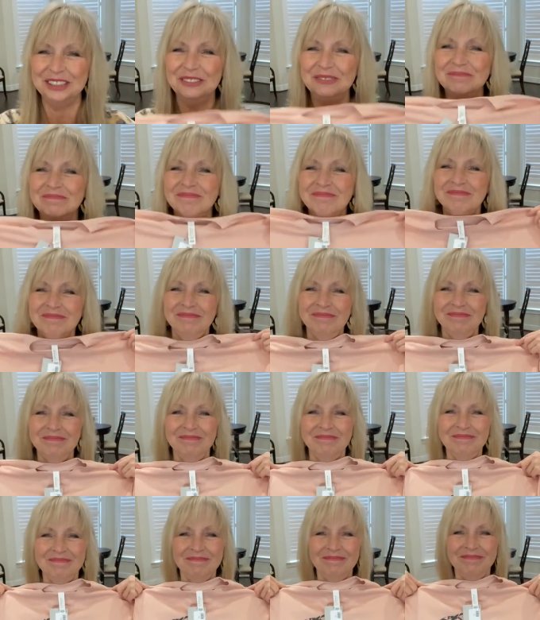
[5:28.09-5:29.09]

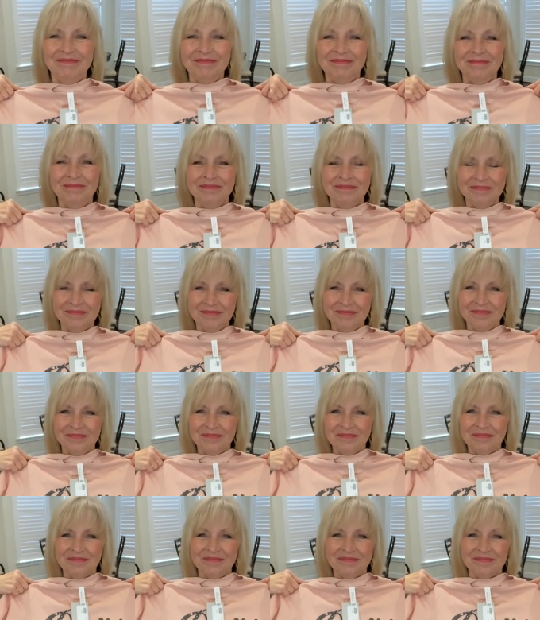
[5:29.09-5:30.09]
Nobody speaks.